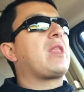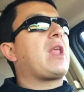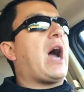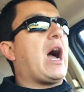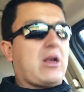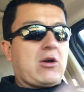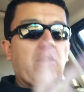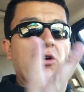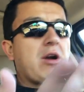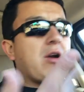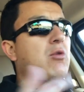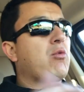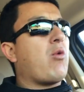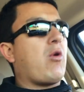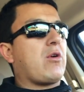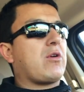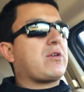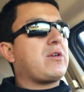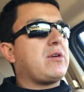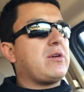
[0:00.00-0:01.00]
I call her
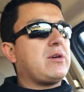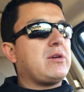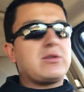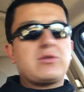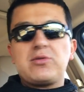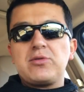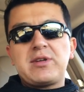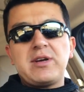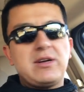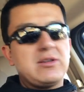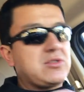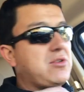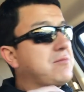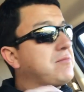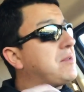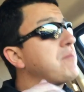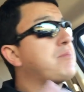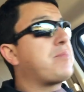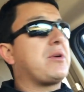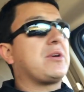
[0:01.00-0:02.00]
work to tell
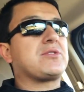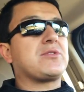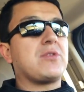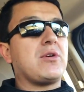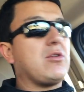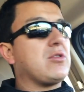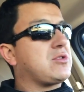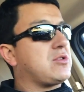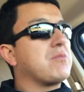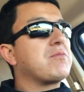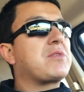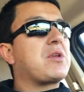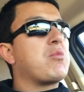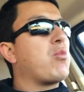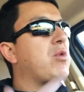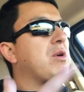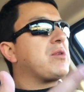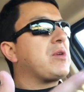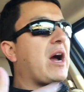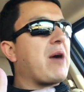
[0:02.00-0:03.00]
something personal or something
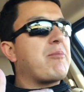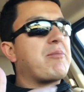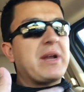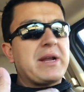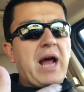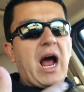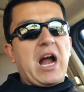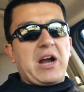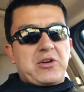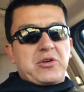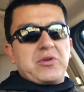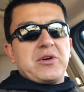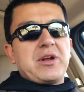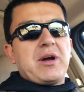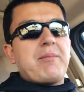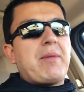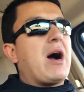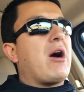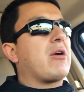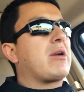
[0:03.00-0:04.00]
we've been arguing
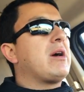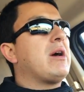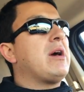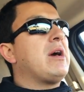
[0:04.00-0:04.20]
about,